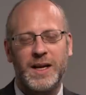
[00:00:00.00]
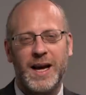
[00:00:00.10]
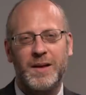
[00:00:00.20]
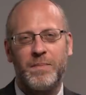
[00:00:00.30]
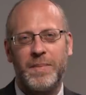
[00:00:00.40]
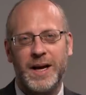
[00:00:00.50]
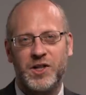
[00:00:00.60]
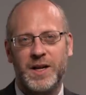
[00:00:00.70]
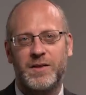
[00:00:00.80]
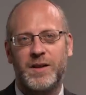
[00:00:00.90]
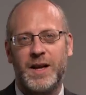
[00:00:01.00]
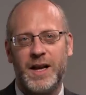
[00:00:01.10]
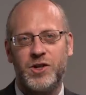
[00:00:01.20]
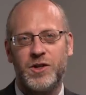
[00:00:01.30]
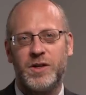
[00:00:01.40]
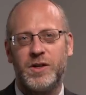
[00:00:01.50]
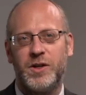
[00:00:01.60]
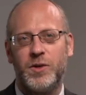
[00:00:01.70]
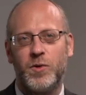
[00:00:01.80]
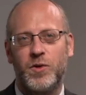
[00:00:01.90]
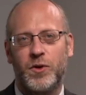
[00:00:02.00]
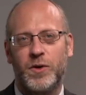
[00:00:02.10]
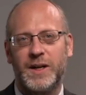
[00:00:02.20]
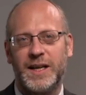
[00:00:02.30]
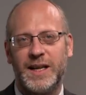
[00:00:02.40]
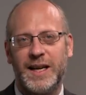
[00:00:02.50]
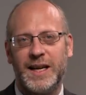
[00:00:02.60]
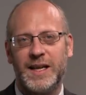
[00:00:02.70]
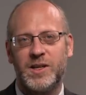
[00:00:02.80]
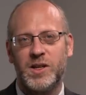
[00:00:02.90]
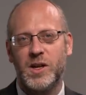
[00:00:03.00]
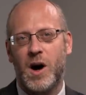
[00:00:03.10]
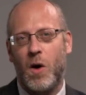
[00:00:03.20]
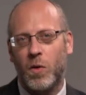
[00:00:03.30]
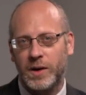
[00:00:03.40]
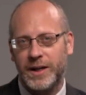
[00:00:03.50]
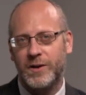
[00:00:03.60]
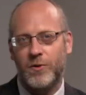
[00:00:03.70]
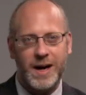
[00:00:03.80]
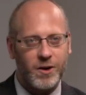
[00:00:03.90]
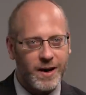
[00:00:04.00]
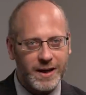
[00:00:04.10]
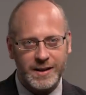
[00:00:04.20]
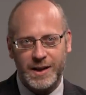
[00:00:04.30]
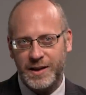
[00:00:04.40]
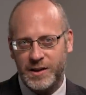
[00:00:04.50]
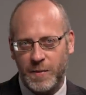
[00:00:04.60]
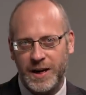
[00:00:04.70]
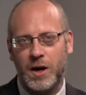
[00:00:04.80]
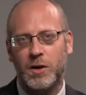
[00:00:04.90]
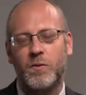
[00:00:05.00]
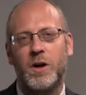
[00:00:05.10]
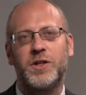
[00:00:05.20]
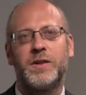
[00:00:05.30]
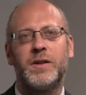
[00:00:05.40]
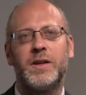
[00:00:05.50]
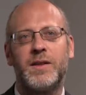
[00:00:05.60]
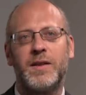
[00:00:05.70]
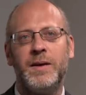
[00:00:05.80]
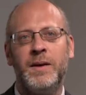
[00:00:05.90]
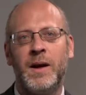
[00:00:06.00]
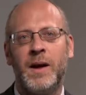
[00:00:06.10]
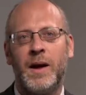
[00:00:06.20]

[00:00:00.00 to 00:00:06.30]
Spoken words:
get Beijing's attention, you certainly need not only the rhetoric that is coming out of Washington, D.C.,